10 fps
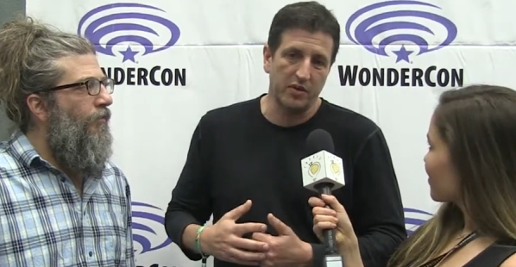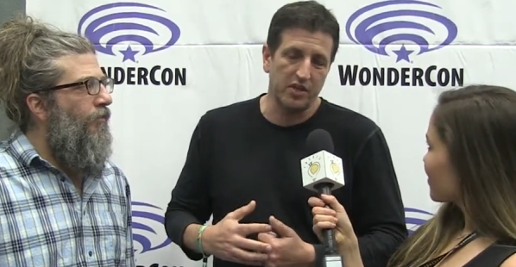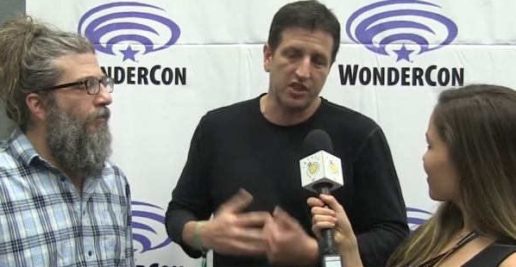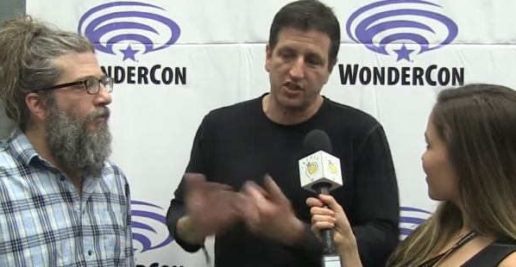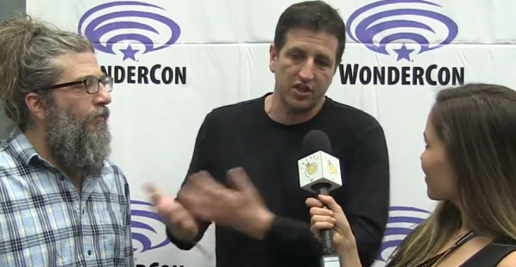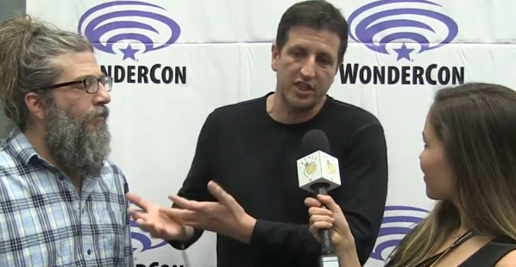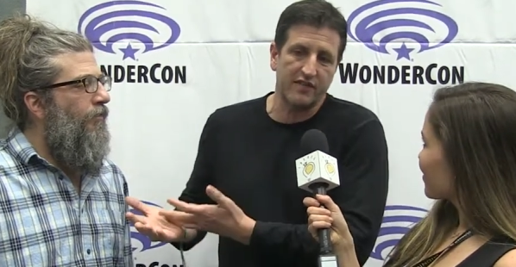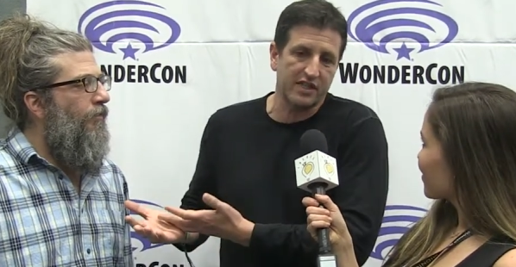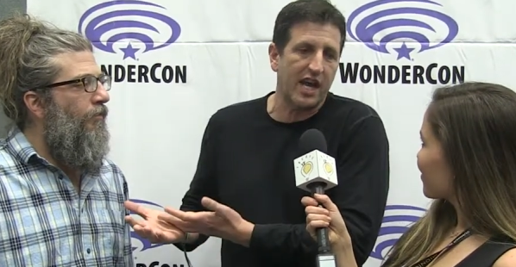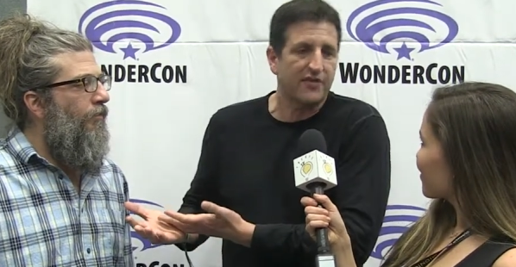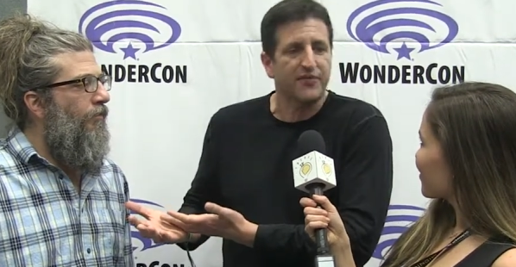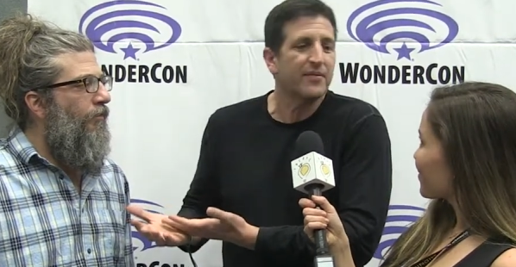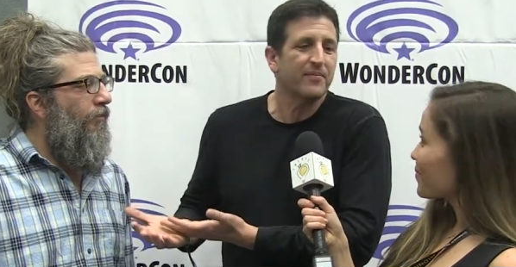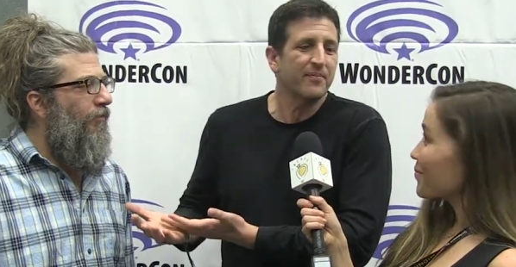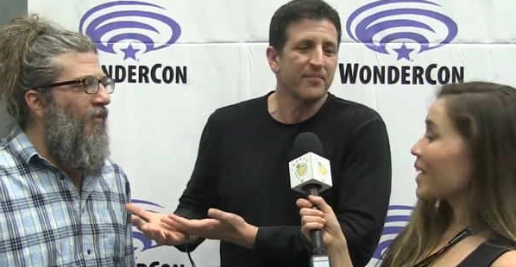Speaker 1: we just stole David's life
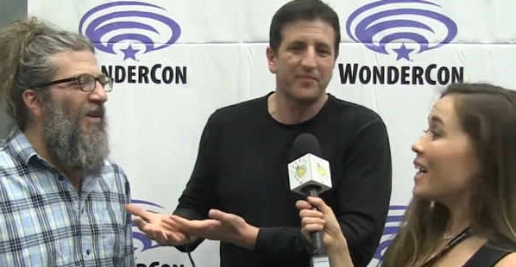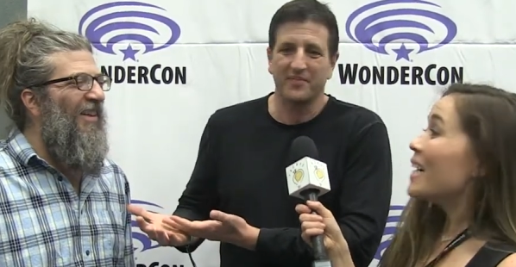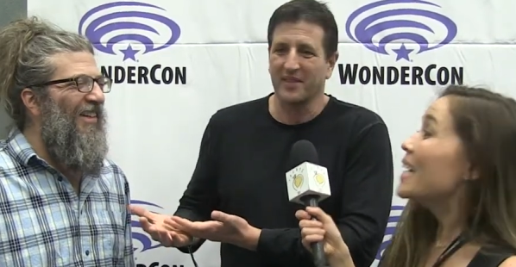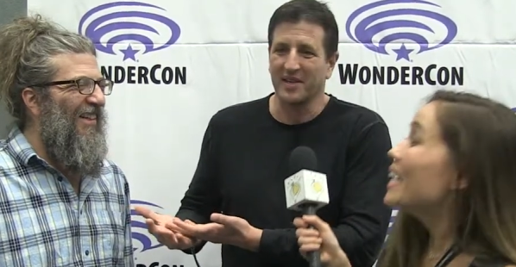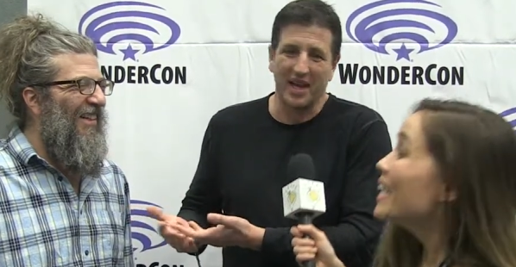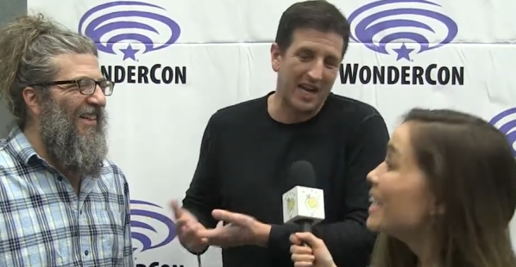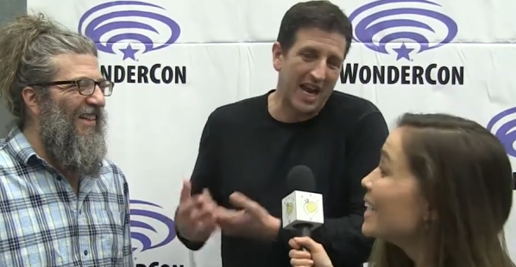and